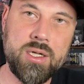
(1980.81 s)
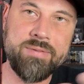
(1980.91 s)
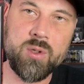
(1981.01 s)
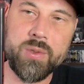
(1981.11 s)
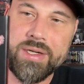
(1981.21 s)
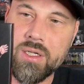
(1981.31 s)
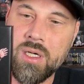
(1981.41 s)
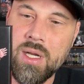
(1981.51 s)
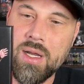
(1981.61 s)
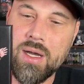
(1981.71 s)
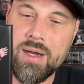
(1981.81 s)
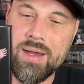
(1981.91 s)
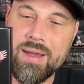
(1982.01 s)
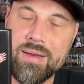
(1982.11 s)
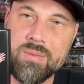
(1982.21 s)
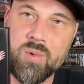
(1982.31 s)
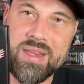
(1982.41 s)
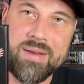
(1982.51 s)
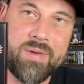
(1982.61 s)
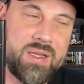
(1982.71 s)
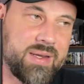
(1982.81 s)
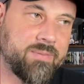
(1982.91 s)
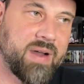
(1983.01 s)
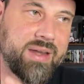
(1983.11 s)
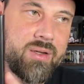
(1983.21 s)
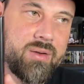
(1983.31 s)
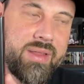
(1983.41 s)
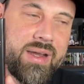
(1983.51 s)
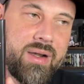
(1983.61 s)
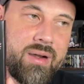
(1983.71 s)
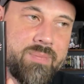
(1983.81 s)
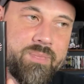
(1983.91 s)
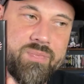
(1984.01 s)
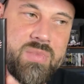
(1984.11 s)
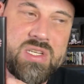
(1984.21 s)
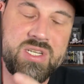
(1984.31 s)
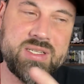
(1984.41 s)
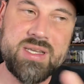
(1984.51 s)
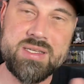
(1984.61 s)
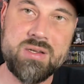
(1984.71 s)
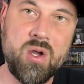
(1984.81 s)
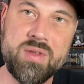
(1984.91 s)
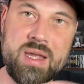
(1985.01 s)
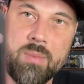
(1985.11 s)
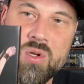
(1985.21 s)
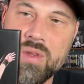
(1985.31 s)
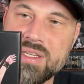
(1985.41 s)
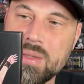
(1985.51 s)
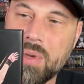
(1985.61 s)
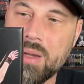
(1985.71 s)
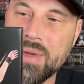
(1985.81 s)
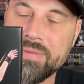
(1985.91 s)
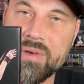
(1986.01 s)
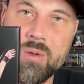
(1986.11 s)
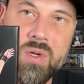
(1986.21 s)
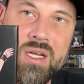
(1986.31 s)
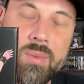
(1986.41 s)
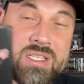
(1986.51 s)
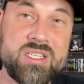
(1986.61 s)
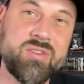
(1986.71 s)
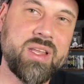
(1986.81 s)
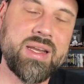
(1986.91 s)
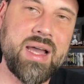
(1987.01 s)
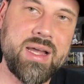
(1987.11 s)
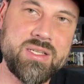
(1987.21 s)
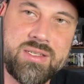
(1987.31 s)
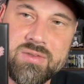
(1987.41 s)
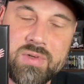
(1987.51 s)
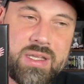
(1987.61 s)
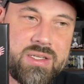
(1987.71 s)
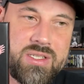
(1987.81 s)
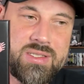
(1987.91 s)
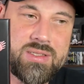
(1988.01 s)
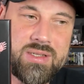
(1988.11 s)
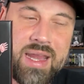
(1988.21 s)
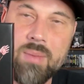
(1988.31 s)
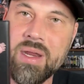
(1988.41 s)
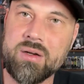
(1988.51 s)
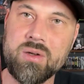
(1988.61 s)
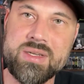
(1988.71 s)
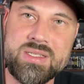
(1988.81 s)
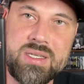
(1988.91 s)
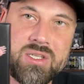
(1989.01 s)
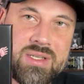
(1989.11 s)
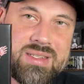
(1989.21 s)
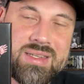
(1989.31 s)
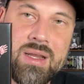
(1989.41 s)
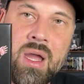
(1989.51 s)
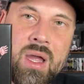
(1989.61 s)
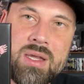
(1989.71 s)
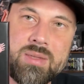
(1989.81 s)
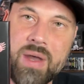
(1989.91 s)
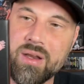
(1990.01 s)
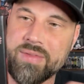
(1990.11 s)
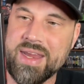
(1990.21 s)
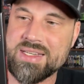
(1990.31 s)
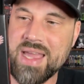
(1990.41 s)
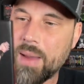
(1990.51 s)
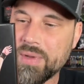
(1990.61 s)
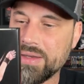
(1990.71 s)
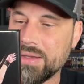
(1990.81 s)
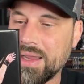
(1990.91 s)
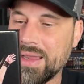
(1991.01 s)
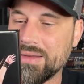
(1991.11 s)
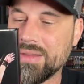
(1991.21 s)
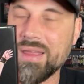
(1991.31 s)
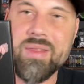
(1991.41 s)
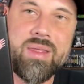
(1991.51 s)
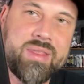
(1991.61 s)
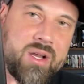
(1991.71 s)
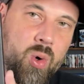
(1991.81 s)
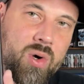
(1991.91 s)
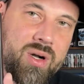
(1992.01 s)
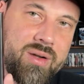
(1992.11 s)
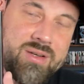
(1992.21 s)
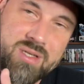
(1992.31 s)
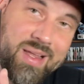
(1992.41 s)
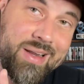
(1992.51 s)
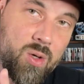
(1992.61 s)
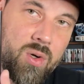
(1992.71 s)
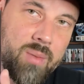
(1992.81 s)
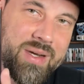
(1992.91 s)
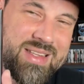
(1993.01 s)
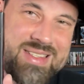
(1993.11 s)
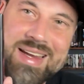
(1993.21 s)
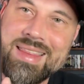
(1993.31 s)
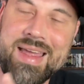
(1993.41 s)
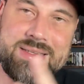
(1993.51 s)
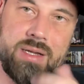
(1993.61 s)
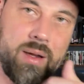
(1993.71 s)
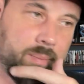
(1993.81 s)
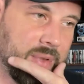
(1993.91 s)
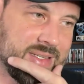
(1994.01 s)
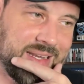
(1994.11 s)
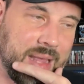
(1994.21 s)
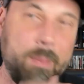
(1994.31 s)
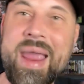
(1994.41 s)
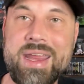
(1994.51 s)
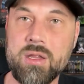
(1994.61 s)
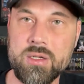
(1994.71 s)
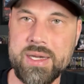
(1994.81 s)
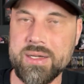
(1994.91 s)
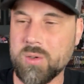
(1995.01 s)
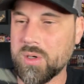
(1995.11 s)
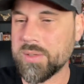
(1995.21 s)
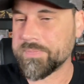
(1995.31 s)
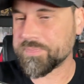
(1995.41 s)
if you will. And when they finally find her there, she says, no, that I'm doing this upon my free will, but she's really not. She's really just can't make her own decisions, and some other things happen. And the gore, there's a lot of gore, but it's like that paint looking gore.